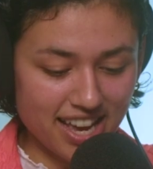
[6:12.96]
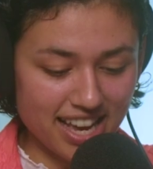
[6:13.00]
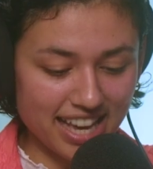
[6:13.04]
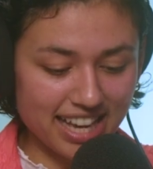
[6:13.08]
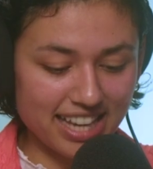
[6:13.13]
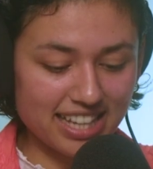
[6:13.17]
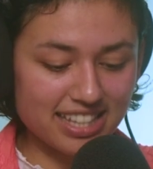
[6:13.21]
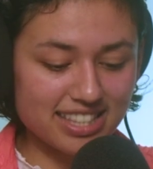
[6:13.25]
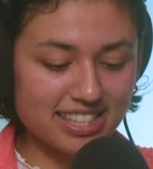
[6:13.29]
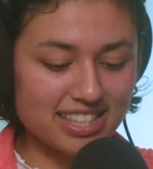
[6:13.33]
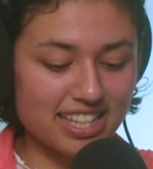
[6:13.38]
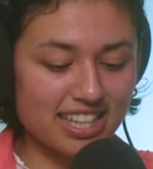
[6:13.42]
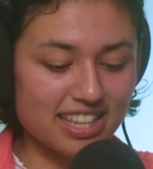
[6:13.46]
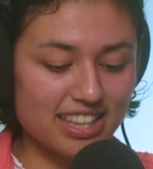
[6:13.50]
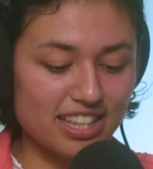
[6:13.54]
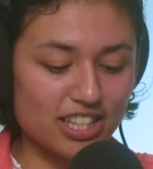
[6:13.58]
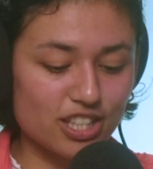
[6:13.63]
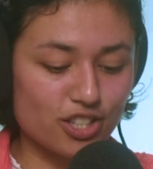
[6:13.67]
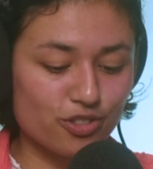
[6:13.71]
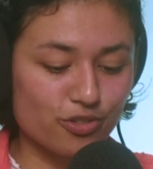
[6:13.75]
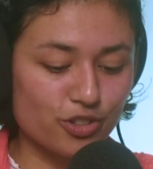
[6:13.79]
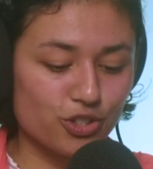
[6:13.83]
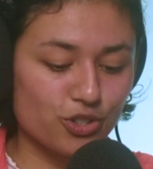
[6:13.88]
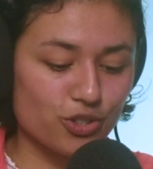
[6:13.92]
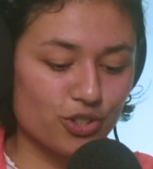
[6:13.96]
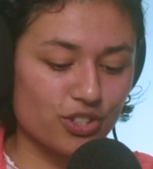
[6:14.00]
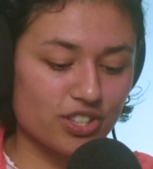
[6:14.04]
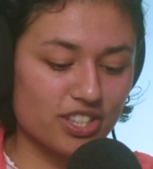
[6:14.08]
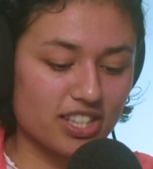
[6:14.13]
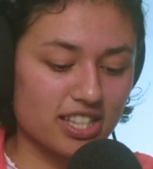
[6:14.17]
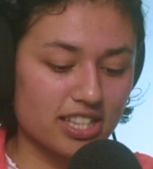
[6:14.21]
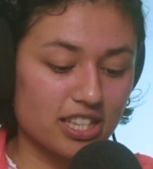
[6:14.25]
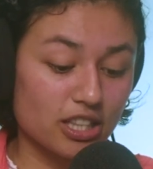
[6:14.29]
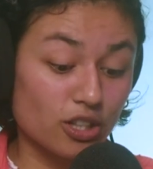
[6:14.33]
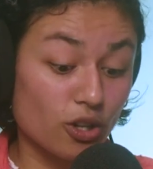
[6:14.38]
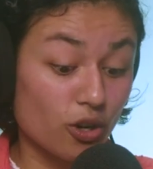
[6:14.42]
He said this
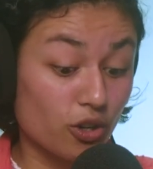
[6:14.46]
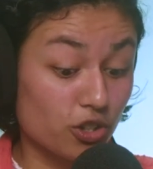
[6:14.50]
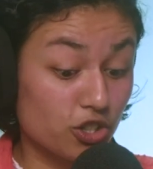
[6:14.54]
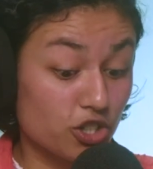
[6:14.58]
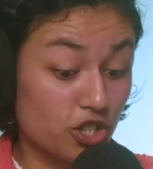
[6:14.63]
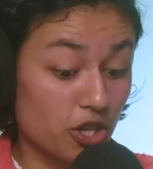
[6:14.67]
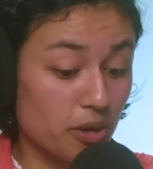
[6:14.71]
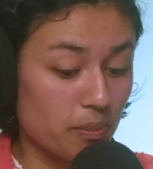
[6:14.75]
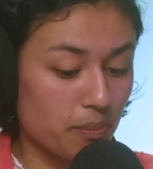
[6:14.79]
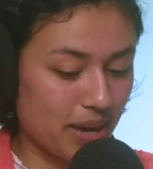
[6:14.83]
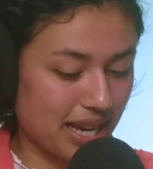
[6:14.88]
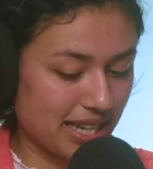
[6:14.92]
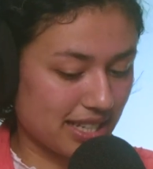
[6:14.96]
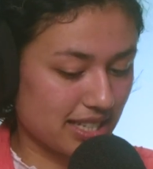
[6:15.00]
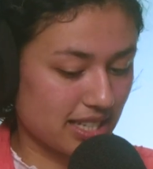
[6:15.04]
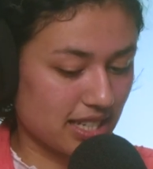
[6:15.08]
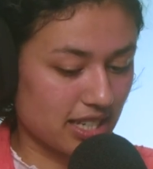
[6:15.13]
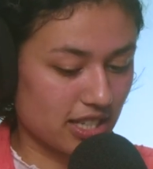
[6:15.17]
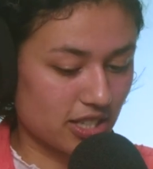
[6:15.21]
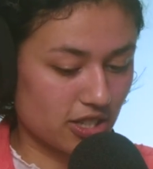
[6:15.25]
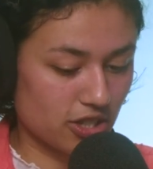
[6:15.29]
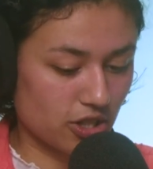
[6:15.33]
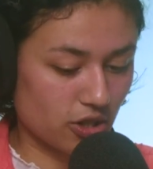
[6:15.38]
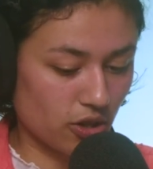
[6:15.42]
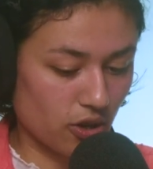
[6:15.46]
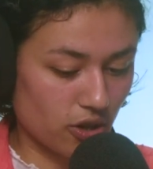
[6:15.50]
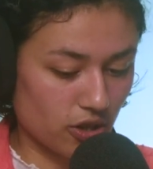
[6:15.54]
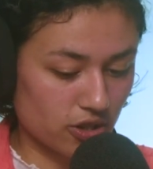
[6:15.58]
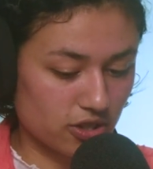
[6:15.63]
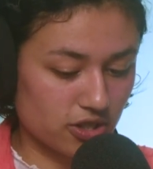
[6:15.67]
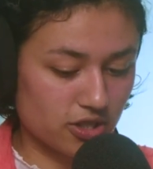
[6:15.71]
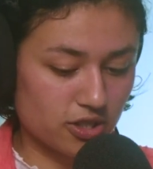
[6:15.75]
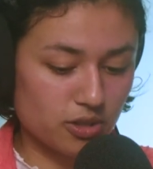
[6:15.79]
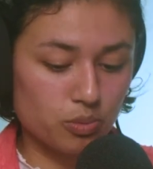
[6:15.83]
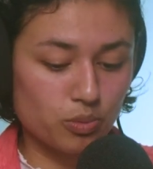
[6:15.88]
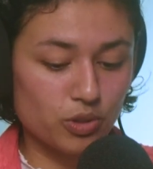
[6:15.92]
reduces long term maintenance
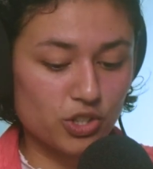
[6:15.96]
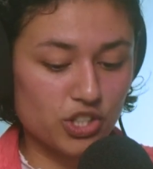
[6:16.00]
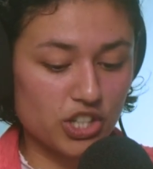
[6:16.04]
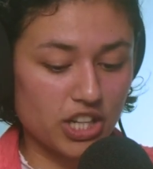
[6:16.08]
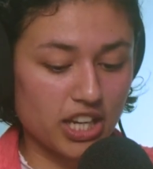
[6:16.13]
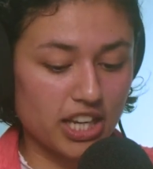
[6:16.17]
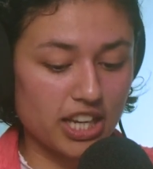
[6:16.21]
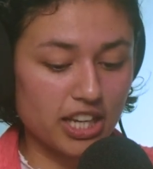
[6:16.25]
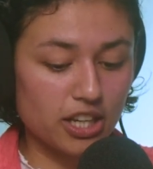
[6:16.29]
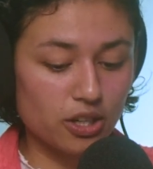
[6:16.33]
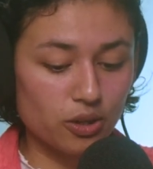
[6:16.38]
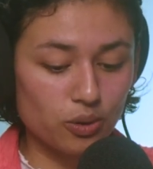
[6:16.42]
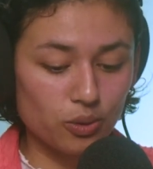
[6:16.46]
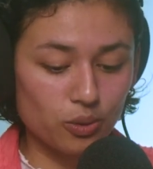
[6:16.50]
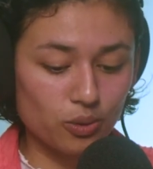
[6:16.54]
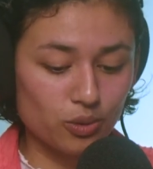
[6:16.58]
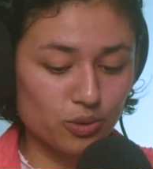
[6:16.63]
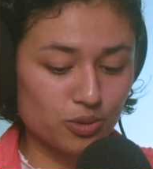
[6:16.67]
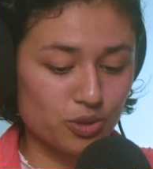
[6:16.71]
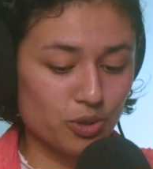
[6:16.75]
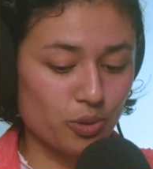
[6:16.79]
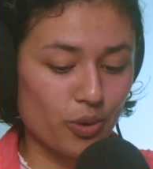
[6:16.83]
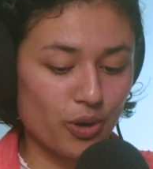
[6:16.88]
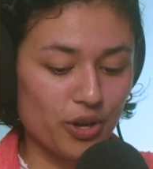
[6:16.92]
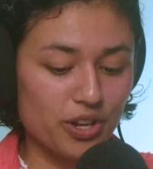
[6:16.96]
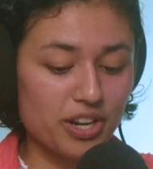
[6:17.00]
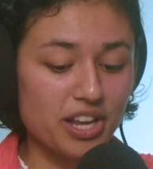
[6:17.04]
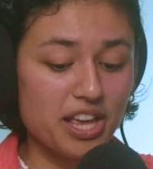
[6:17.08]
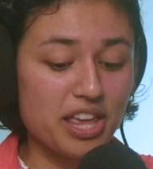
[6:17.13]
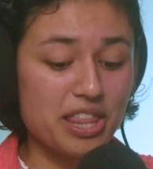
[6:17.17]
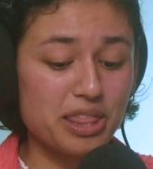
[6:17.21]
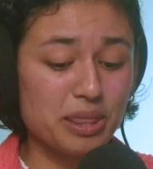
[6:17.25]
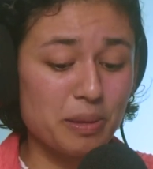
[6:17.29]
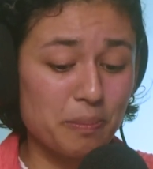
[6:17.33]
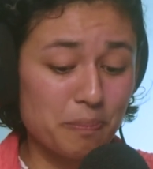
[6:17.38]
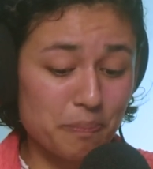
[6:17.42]
costs, which he called, quote,
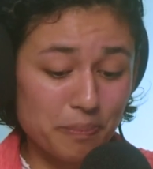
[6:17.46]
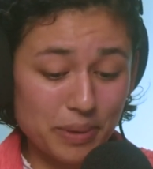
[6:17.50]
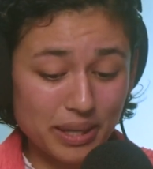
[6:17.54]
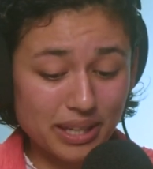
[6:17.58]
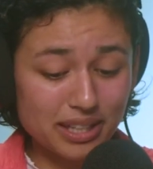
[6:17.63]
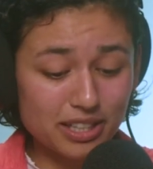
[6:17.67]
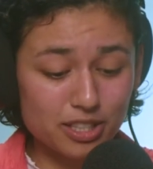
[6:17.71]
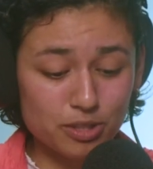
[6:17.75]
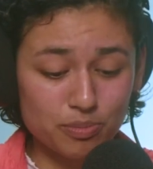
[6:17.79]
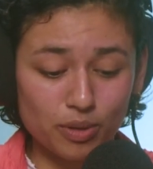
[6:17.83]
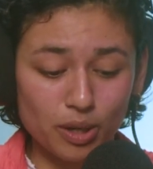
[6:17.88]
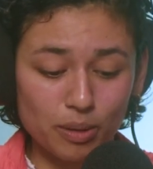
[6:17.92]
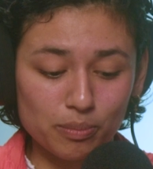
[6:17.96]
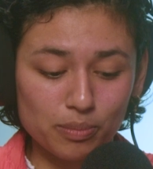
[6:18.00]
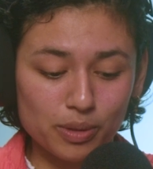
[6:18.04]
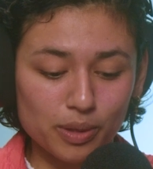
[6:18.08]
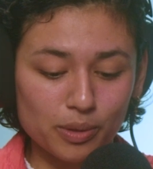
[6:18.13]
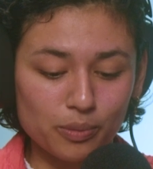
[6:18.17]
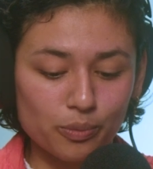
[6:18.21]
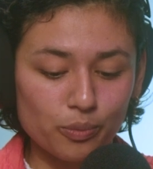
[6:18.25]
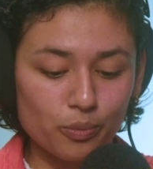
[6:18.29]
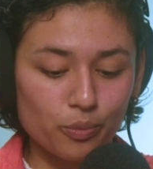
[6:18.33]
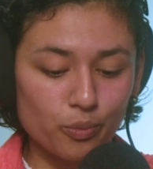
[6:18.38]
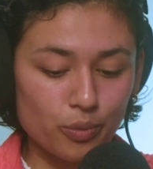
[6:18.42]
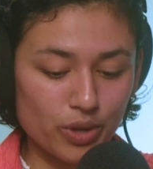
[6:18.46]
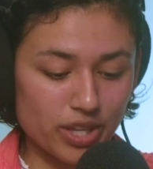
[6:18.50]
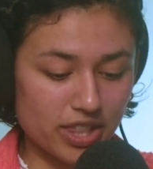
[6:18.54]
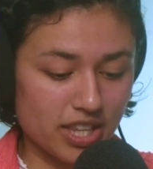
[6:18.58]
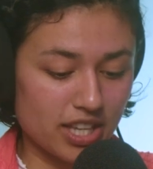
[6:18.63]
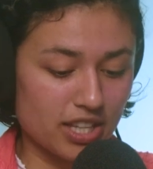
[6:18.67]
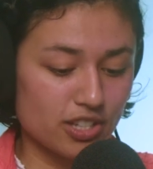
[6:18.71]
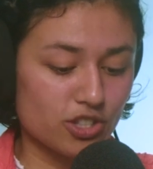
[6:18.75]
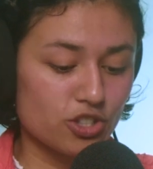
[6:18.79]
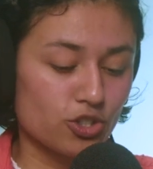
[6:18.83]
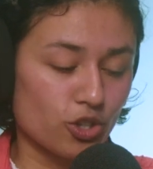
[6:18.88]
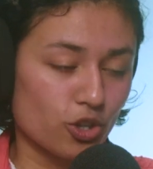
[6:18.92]
the biggest problem
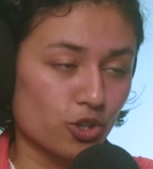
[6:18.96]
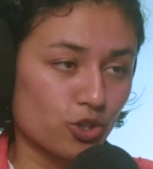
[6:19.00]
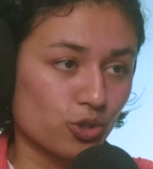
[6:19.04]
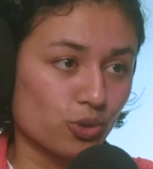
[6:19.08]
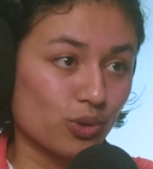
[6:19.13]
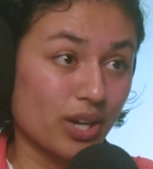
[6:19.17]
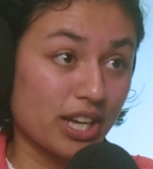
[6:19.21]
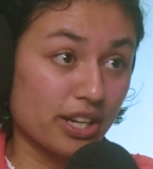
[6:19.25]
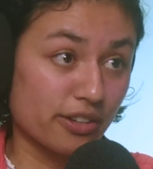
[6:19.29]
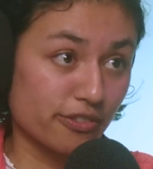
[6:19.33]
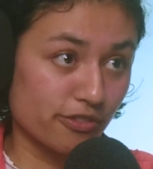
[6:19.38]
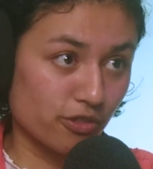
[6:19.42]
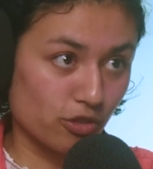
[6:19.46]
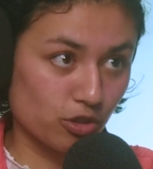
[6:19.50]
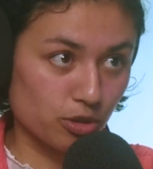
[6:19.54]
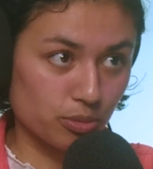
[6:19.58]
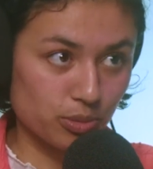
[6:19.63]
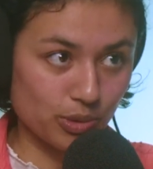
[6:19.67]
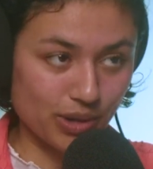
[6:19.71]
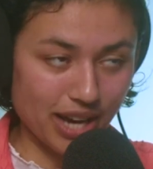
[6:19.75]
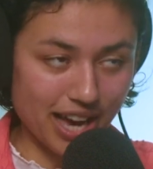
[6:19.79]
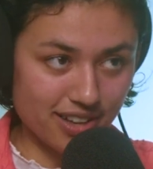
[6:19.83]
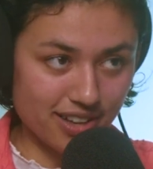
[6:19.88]
within social and affordable